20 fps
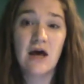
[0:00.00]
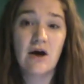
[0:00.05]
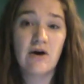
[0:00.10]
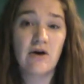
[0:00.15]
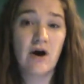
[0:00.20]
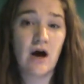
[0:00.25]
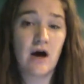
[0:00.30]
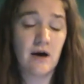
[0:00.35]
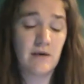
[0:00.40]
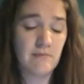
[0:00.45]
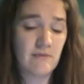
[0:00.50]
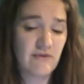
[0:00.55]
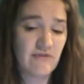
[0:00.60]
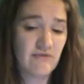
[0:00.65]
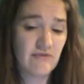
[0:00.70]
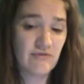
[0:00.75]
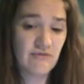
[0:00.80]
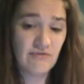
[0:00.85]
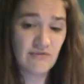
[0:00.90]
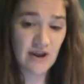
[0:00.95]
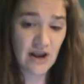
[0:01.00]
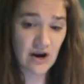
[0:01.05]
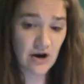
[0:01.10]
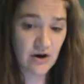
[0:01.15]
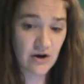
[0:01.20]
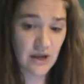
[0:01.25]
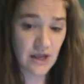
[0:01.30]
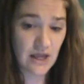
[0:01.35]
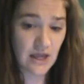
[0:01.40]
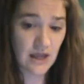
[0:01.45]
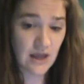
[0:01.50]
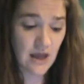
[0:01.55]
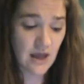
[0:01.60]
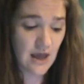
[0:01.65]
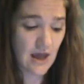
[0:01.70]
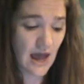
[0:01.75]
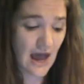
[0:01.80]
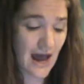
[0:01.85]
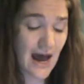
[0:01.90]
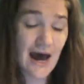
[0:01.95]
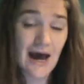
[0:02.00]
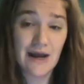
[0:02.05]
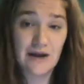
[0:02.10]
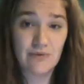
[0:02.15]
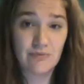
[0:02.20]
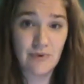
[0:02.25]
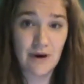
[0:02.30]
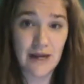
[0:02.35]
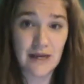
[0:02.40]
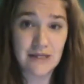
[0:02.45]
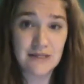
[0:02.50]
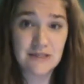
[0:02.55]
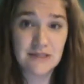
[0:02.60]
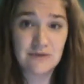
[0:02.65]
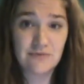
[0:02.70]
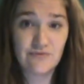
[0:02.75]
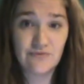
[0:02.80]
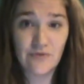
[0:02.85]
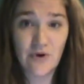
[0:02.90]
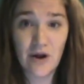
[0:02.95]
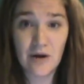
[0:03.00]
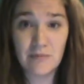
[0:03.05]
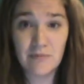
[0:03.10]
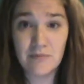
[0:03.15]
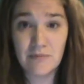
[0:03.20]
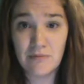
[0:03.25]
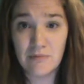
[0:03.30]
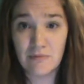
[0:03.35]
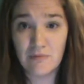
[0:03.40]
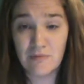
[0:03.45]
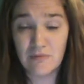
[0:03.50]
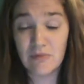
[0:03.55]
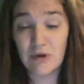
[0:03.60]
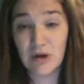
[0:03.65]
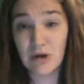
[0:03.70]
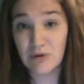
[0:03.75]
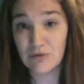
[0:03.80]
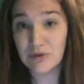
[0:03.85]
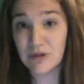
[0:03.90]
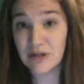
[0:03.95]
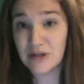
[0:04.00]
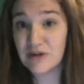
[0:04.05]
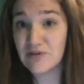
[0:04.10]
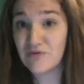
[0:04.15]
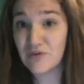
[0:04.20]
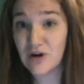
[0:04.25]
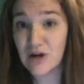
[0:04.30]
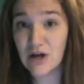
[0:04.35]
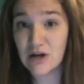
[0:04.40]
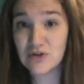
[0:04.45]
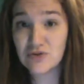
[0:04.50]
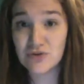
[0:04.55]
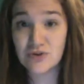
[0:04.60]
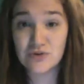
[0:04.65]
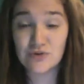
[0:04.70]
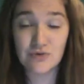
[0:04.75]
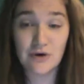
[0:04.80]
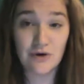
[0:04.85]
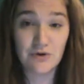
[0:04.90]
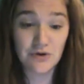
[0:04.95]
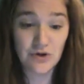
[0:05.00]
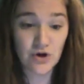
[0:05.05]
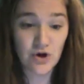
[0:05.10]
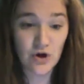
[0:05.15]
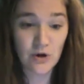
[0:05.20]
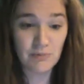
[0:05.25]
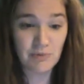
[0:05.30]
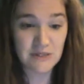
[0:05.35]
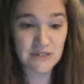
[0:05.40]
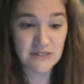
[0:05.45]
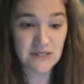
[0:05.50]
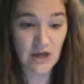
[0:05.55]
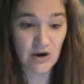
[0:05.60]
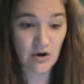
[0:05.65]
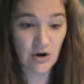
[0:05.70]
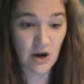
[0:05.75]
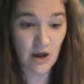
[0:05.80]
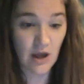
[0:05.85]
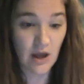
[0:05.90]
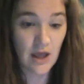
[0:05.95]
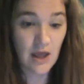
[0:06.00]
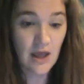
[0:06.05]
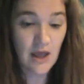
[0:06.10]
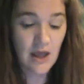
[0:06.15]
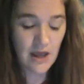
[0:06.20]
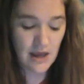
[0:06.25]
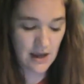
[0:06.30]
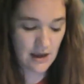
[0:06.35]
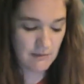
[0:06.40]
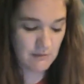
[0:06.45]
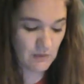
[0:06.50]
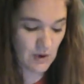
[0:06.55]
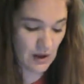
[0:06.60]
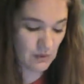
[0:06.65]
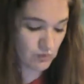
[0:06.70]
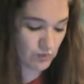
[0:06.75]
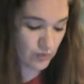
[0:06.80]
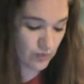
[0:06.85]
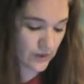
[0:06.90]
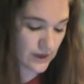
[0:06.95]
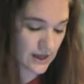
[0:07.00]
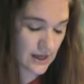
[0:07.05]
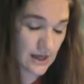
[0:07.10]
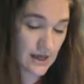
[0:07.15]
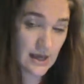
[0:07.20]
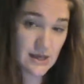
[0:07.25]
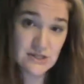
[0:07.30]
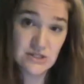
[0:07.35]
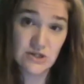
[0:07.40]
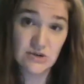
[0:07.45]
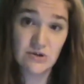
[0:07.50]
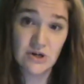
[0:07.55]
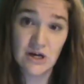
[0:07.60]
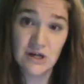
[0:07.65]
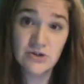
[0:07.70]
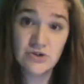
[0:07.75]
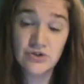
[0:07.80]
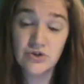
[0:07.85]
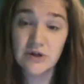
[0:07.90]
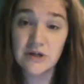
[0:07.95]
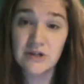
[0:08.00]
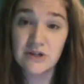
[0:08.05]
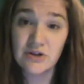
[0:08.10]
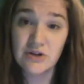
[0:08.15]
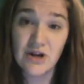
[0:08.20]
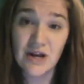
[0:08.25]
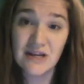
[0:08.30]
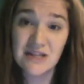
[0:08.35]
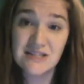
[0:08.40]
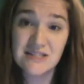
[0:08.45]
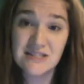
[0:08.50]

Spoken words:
very high rates from, the different countries throughout Europe, etc. And we as a country, the United